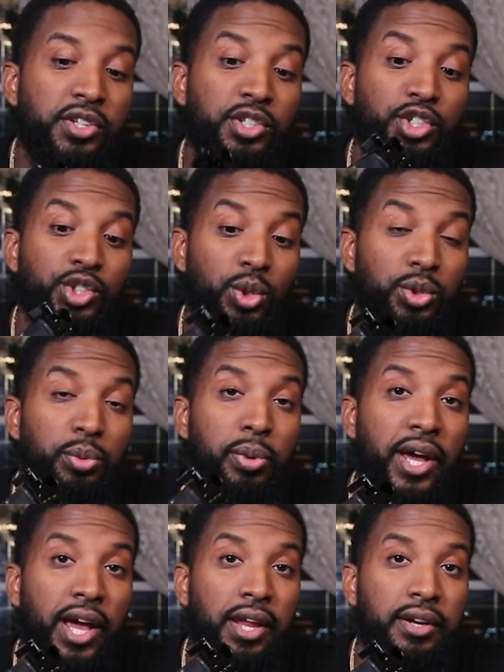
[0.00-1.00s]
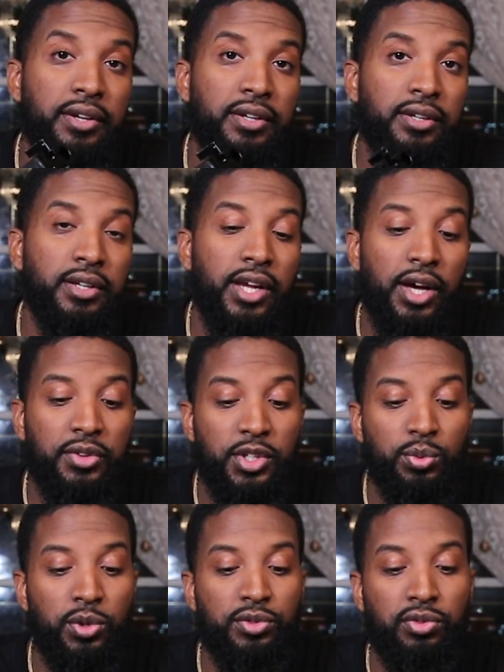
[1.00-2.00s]
is your shoulder pad. Now
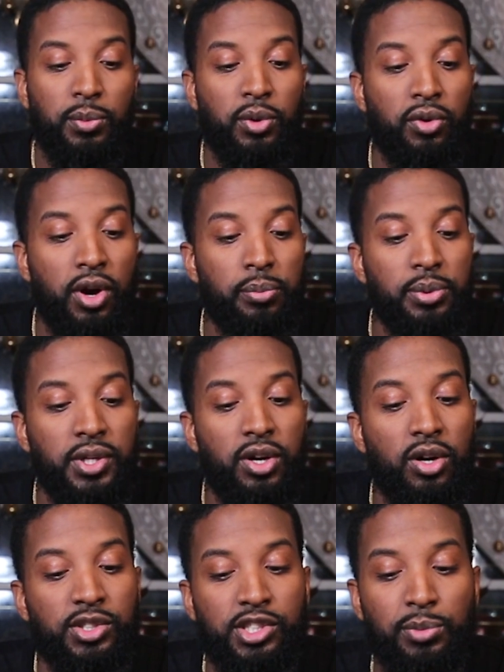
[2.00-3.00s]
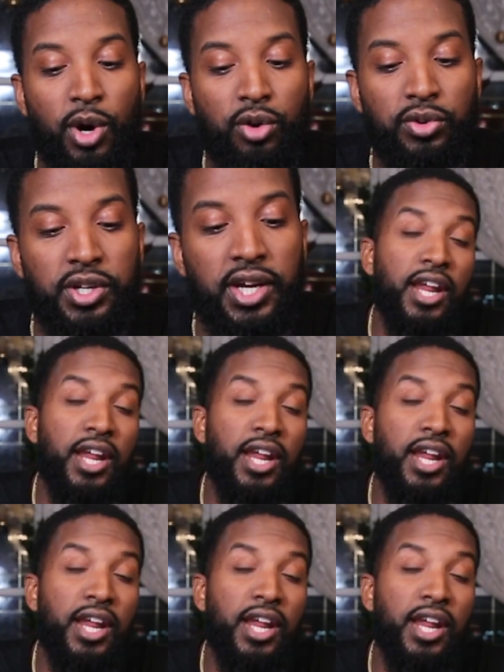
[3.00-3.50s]
this one's from a company called Small Rig,